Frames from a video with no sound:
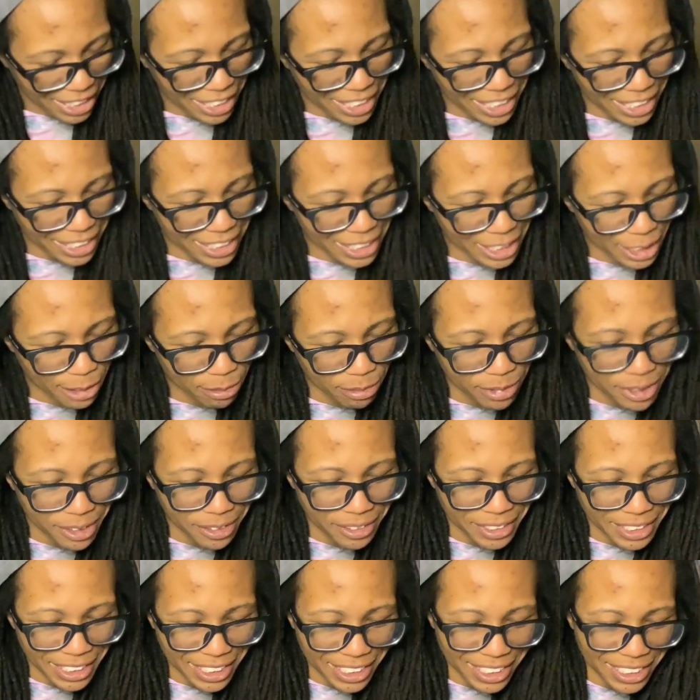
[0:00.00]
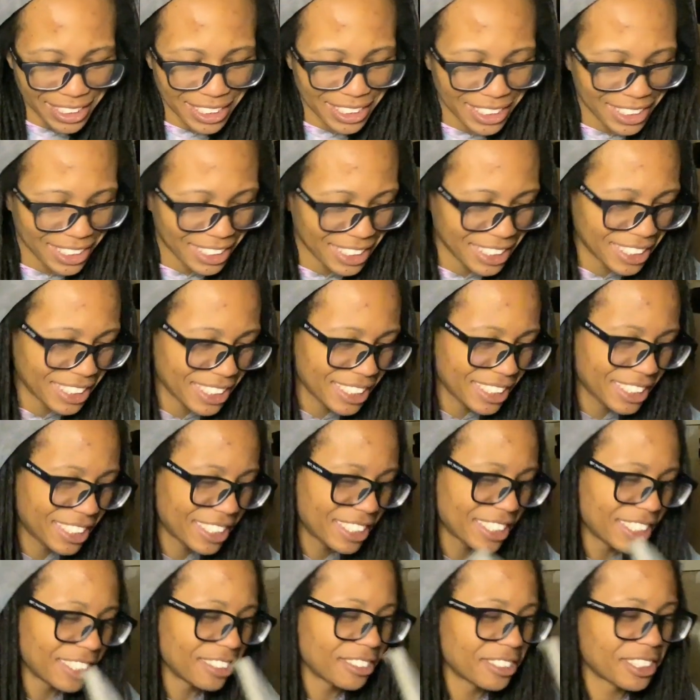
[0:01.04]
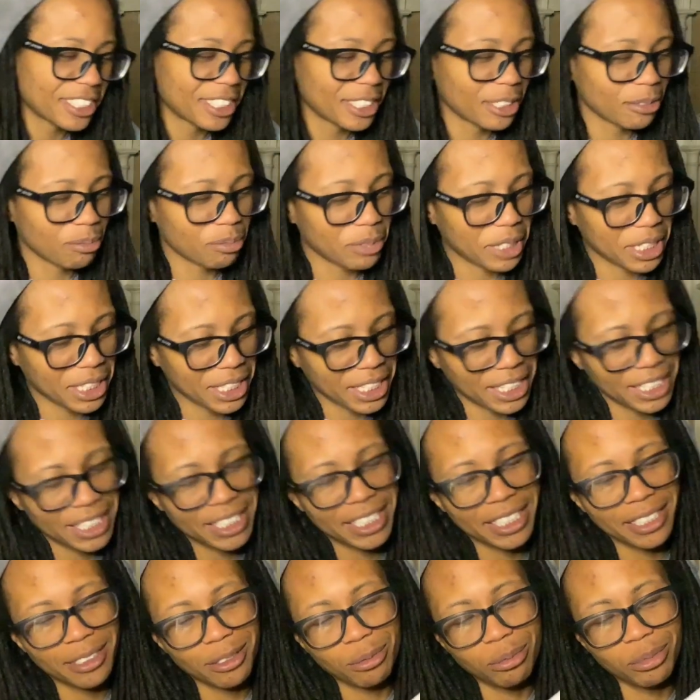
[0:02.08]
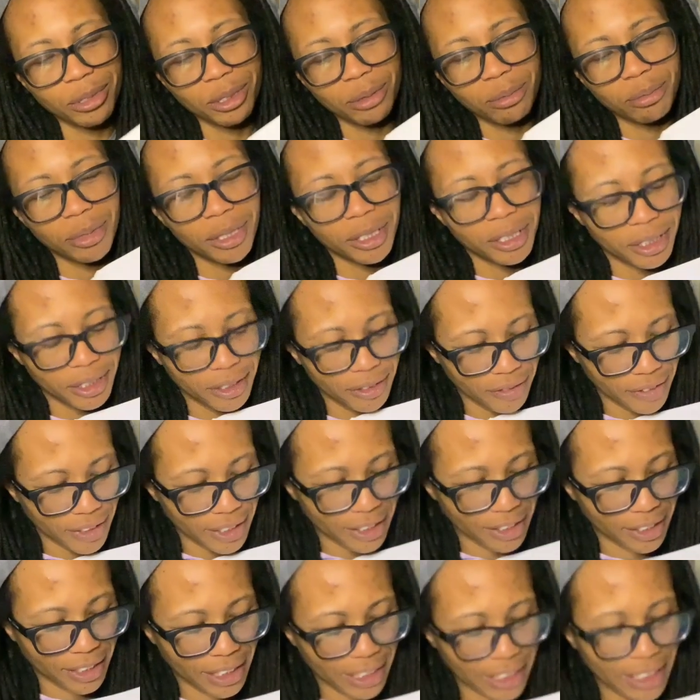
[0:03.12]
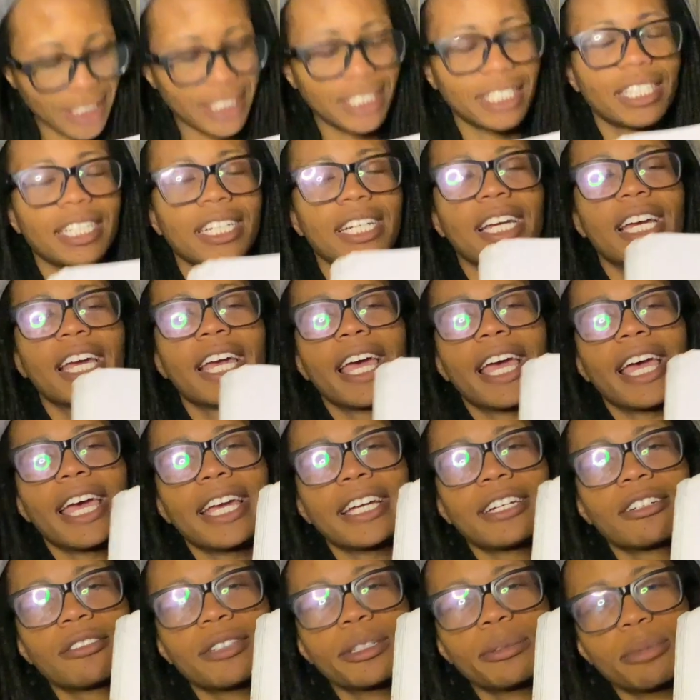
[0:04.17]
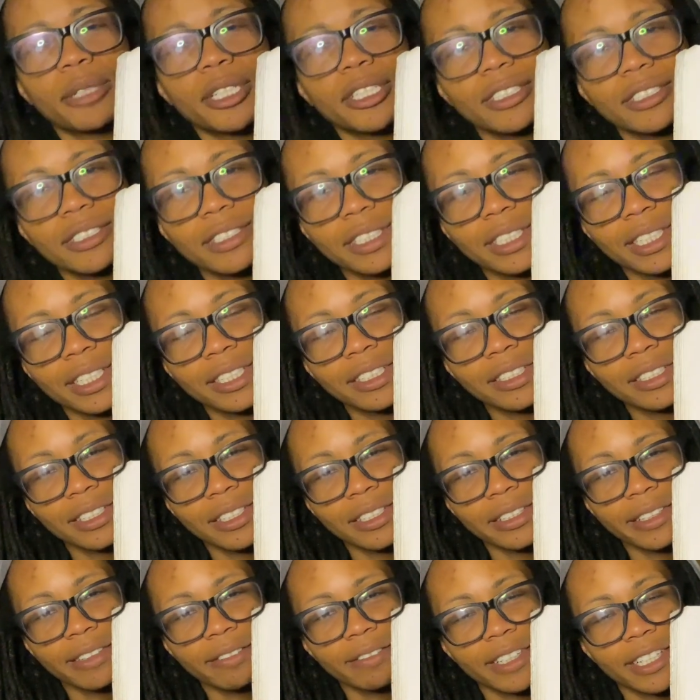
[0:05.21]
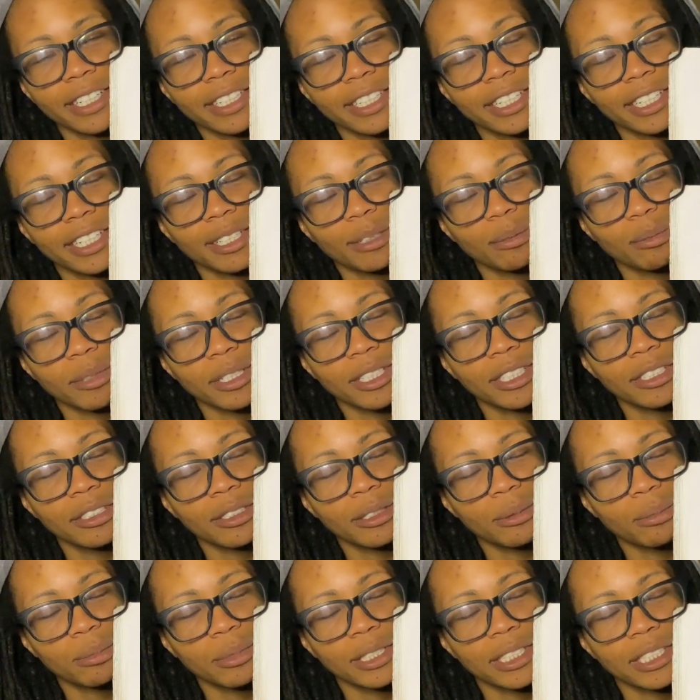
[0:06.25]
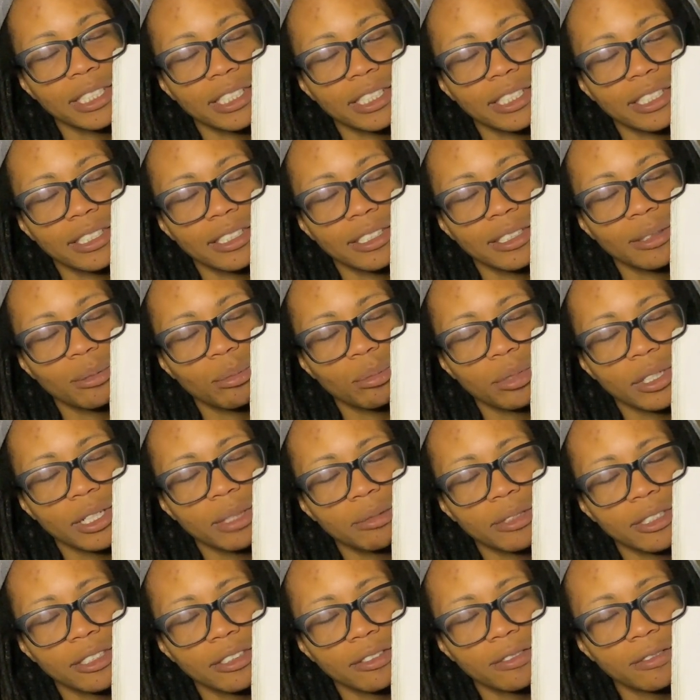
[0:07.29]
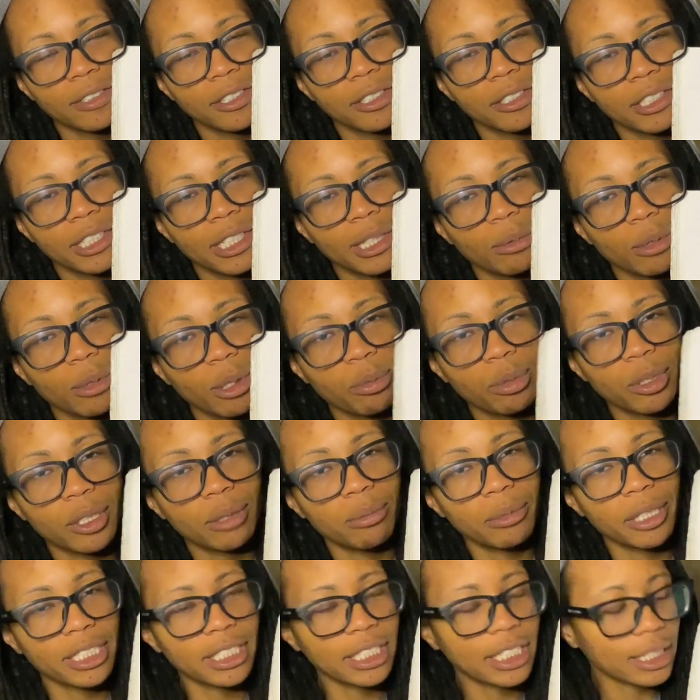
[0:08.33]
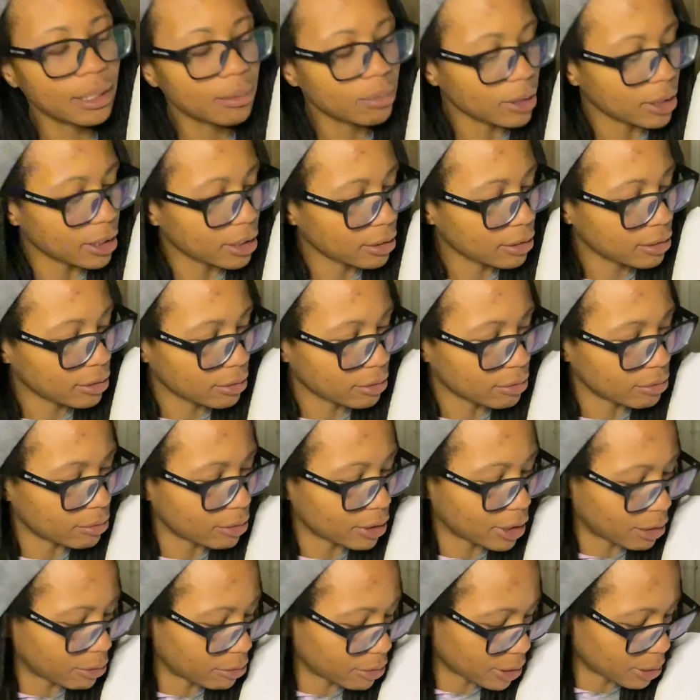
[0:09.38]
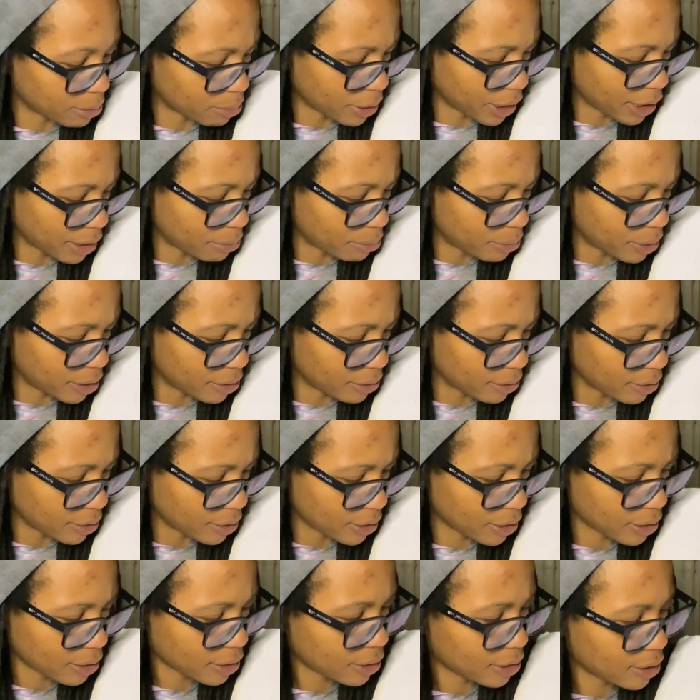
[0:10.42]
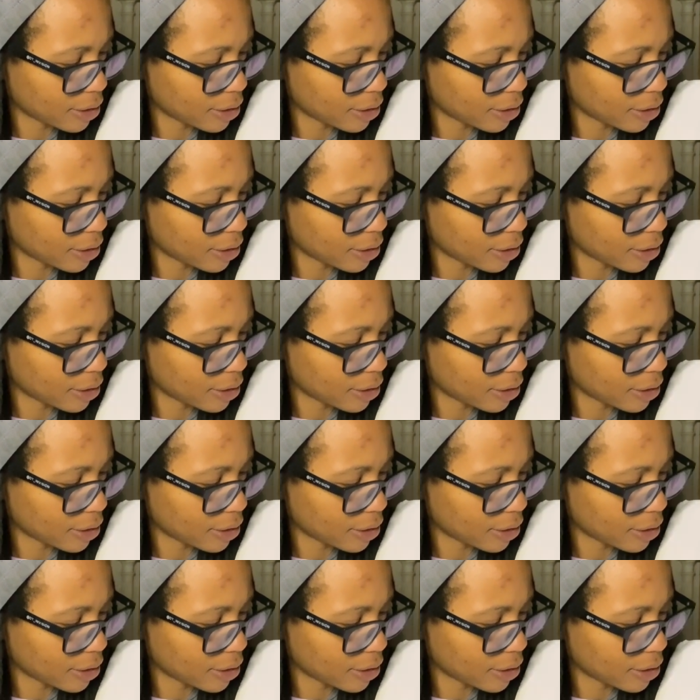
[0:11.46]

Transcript: I keep doing this. Using up my last little bit of burst of energy. Angry Birds. I used to love that game. It used to be probably the first game I put on my tablet when I wasn't paying bills.